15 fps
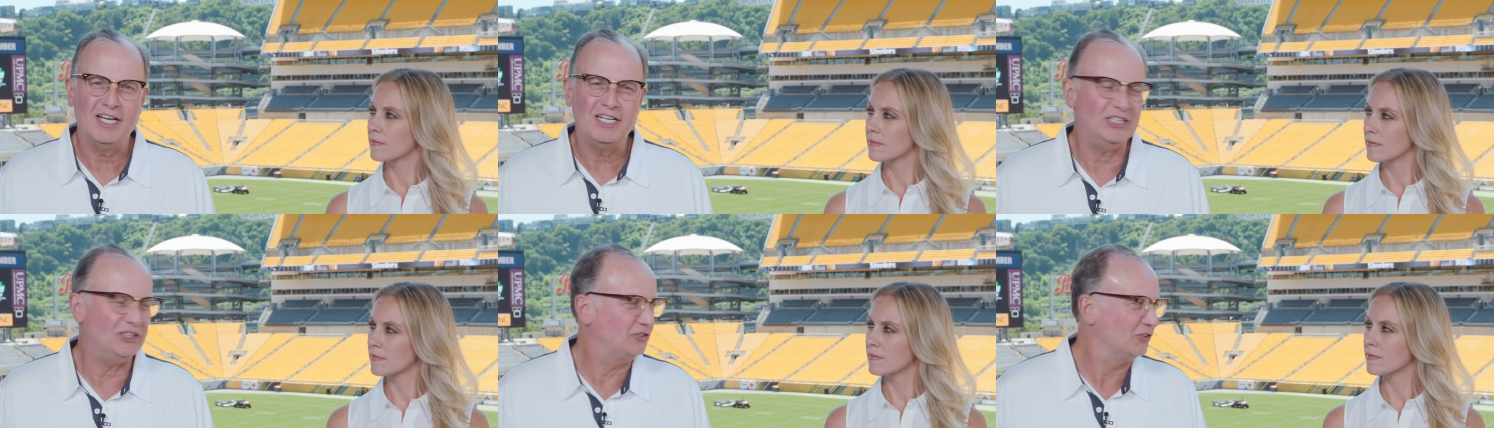
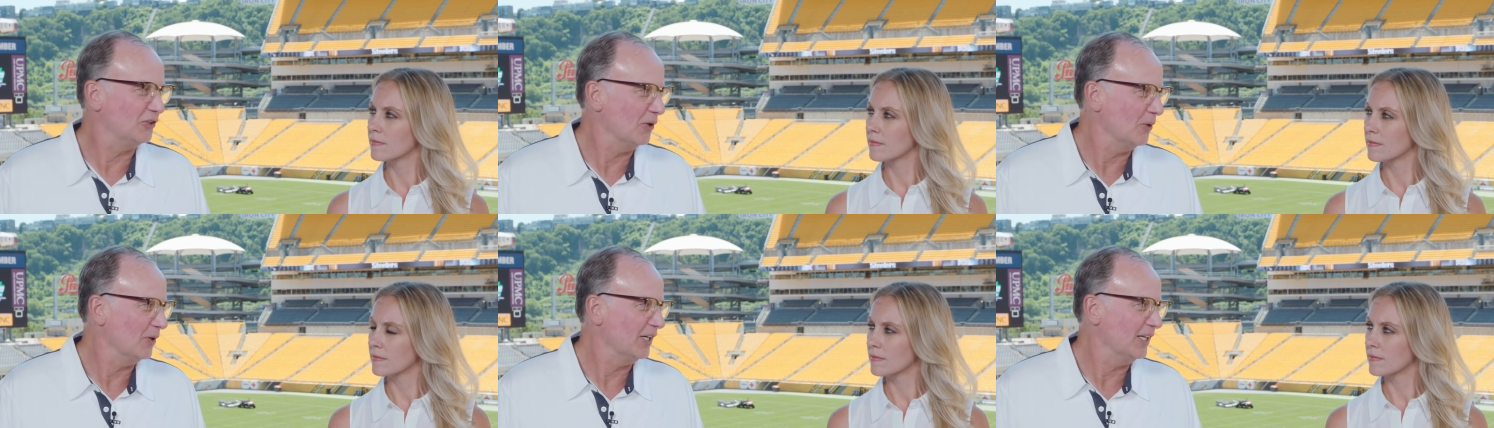Speaker 1: he's
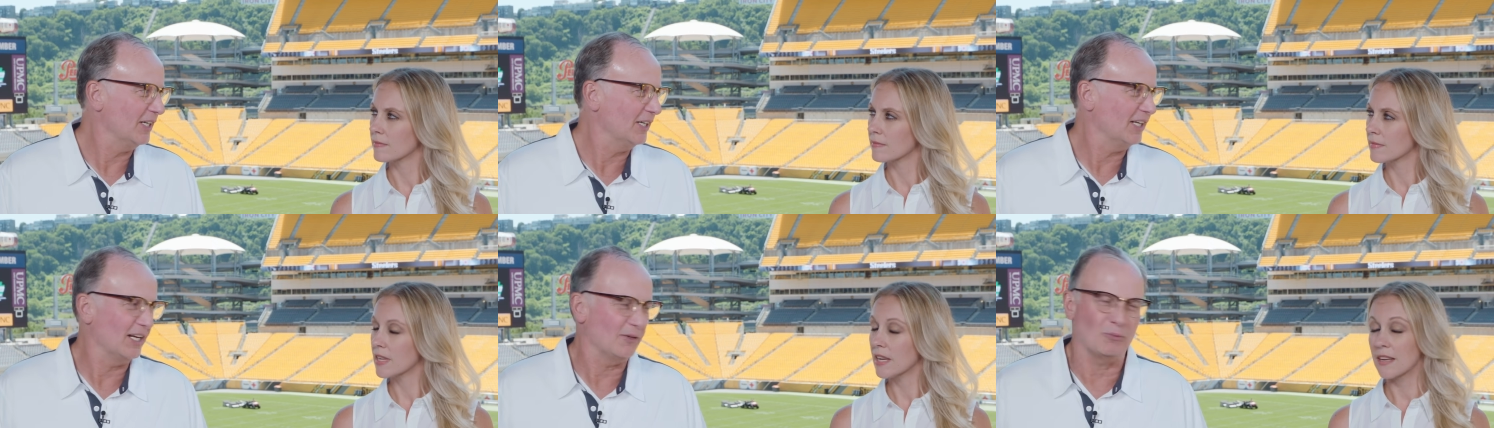doing,
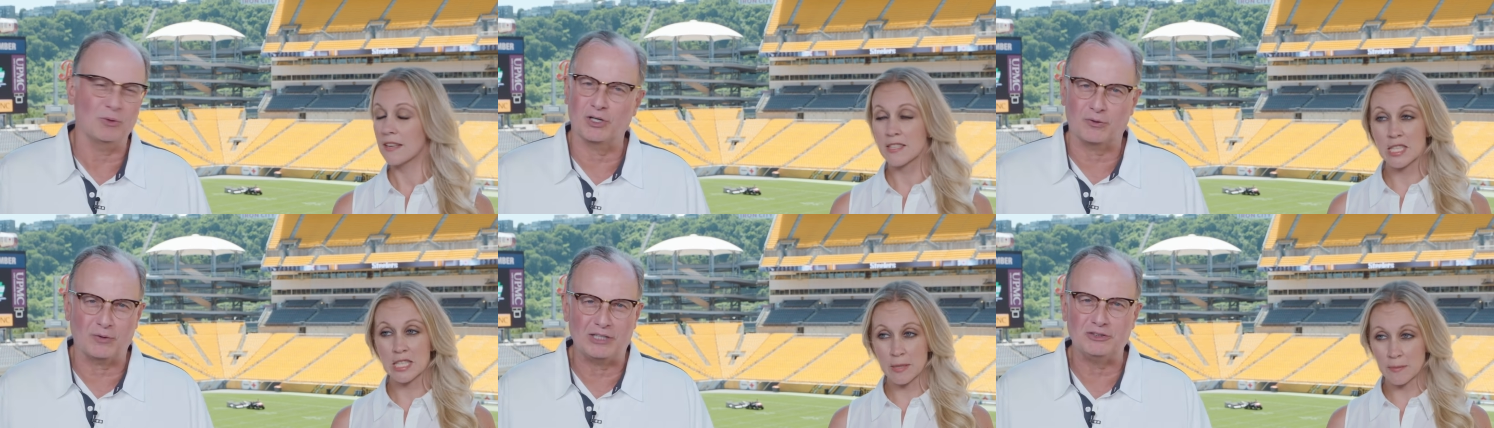and uh,
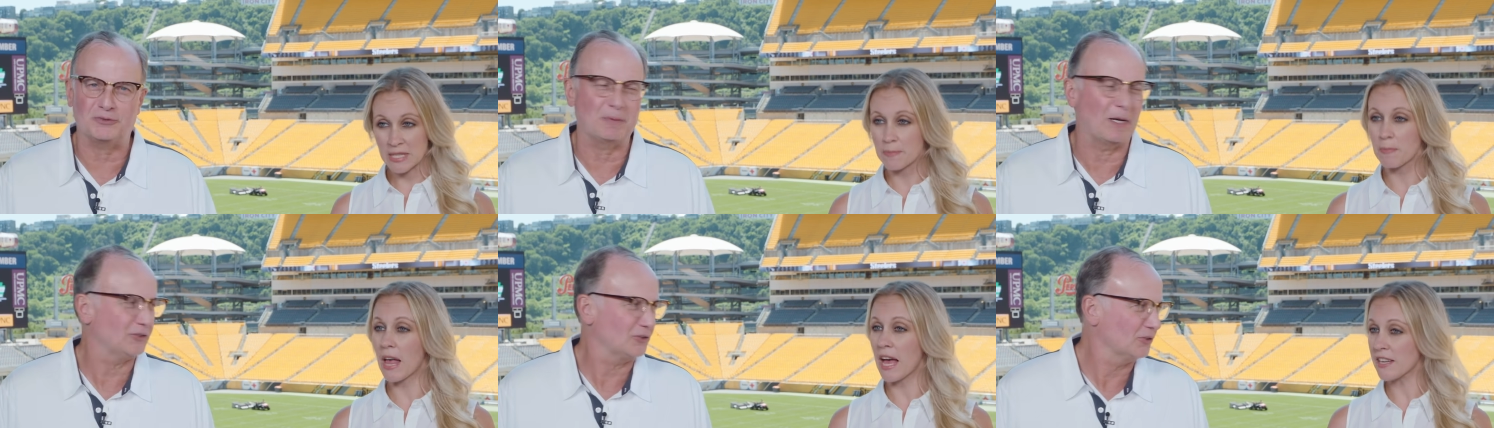what a great
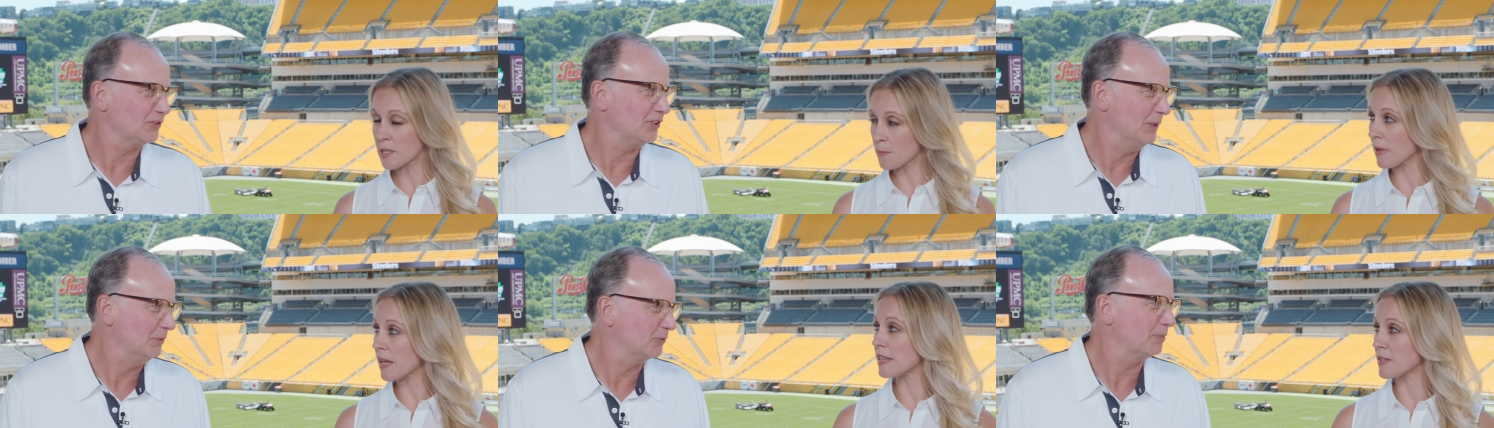Some special
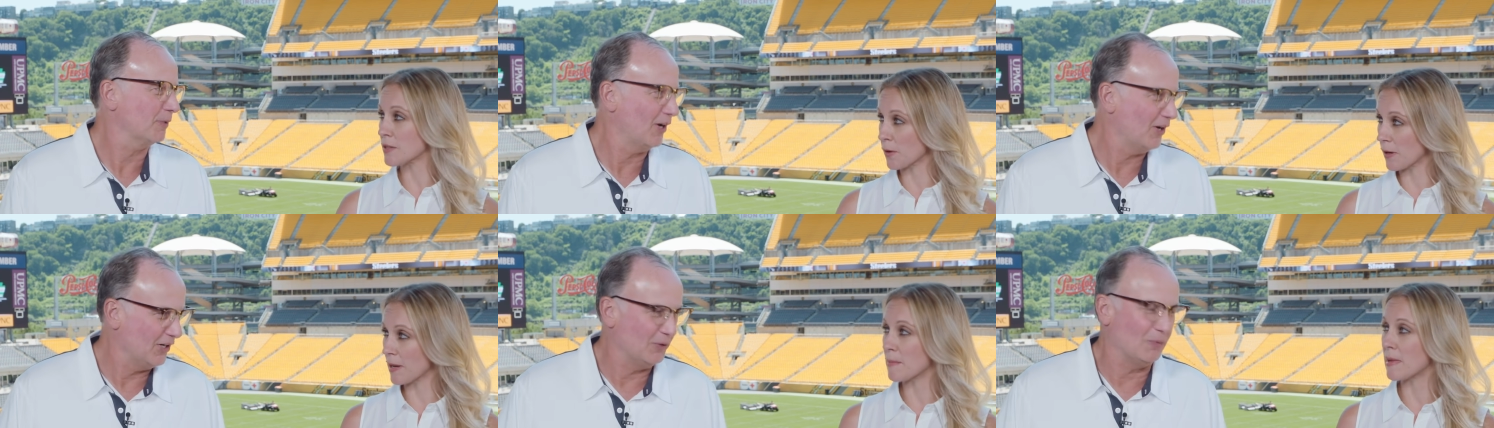teams
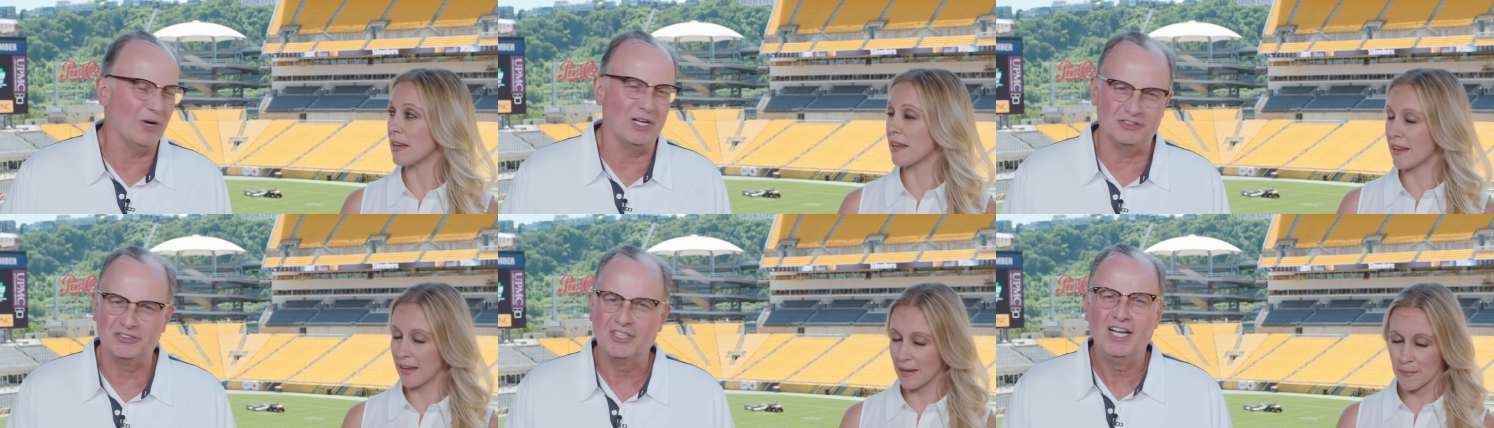player he
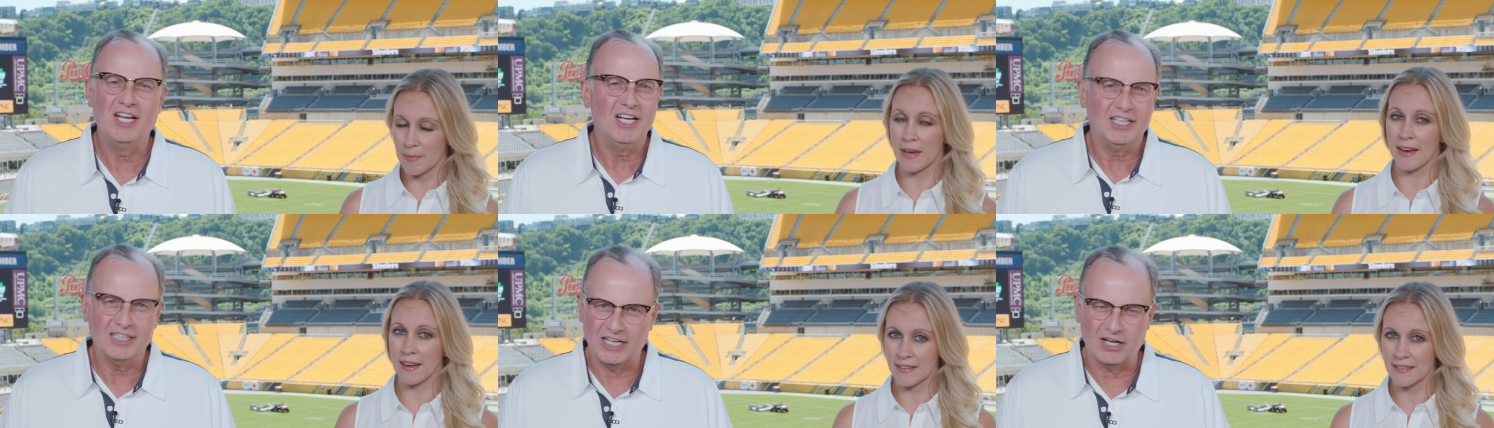was.
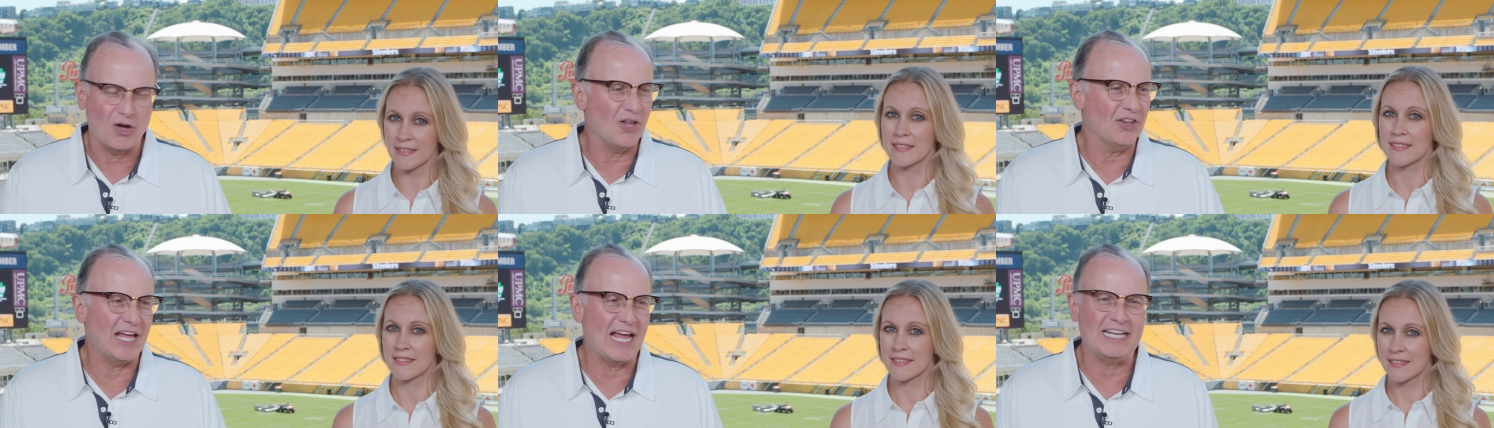yeah.
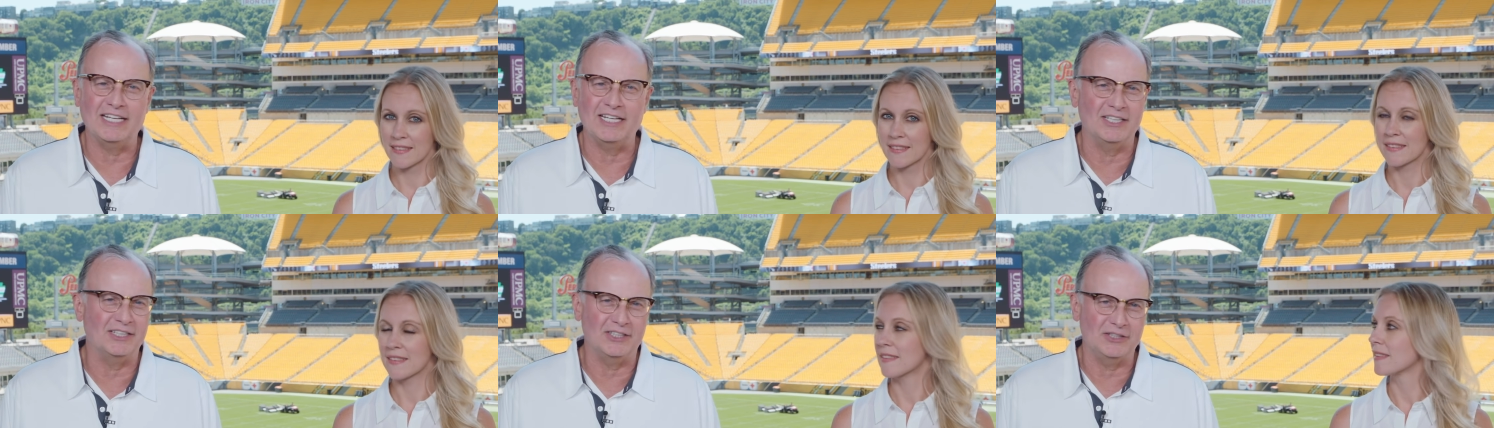all
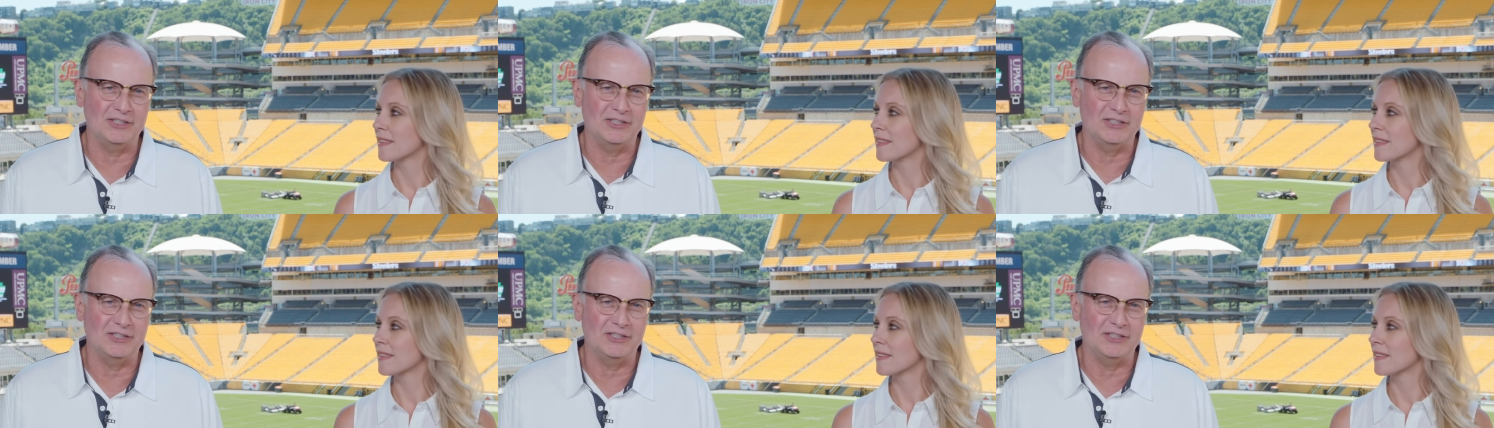that. Uh,